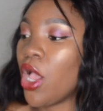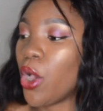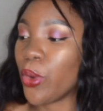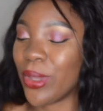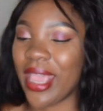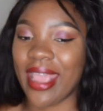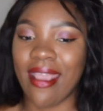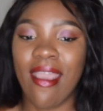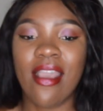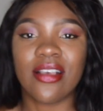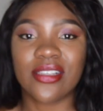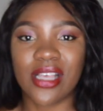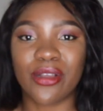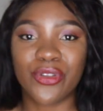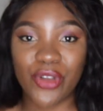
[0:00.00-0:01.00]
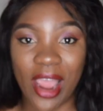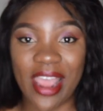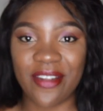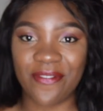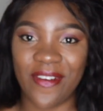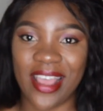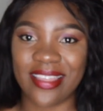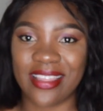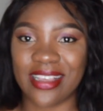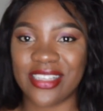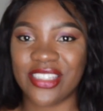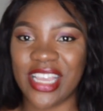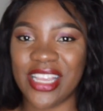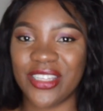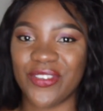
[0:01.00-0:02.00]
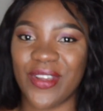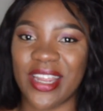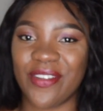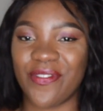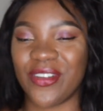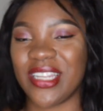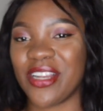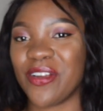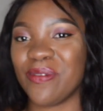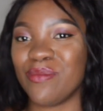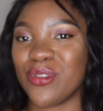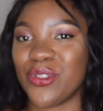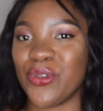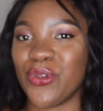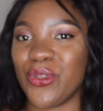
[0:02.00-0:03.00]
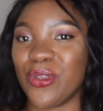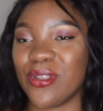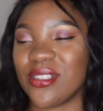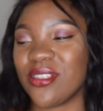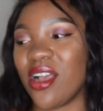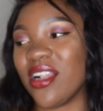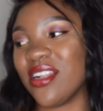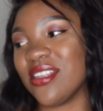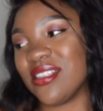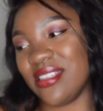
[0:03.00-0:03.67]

Okay, so I'll try and find the exchange rate for dirhams to US dollars,